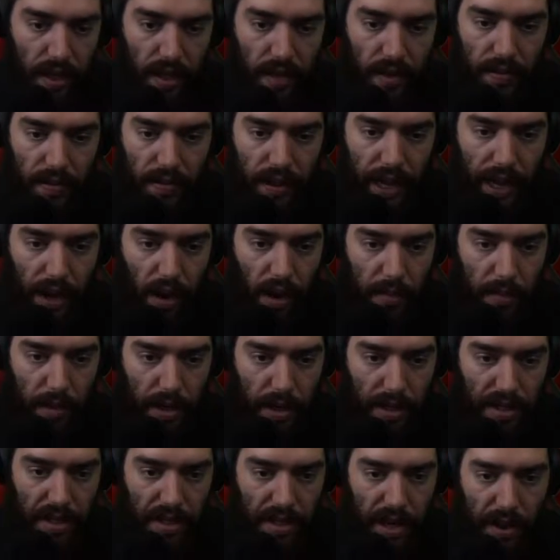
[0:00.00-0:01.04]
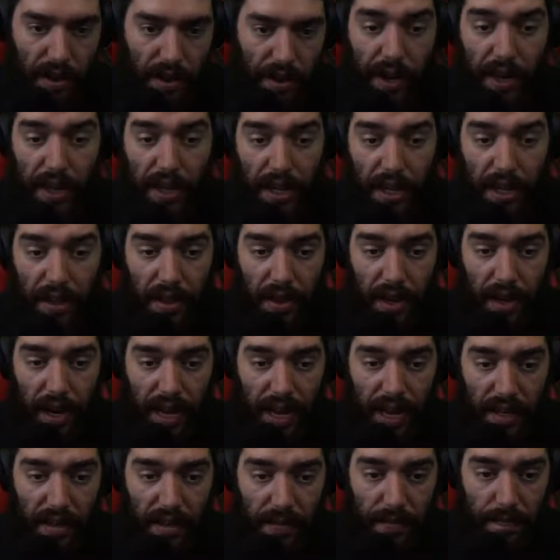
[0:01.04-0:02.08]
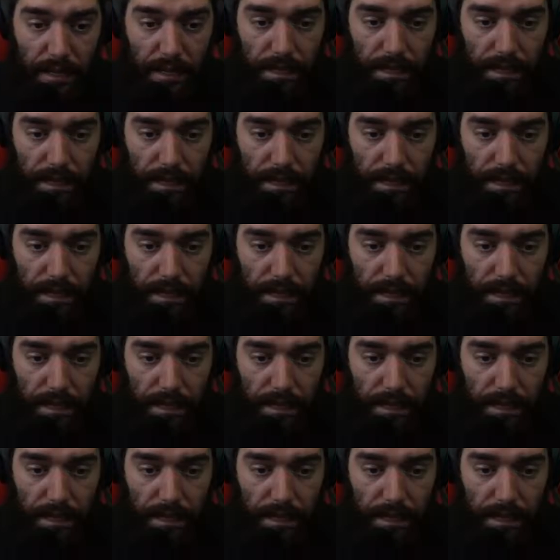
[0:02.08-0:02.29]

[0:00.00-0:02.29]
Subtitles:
Now our mercenary, on the other hand,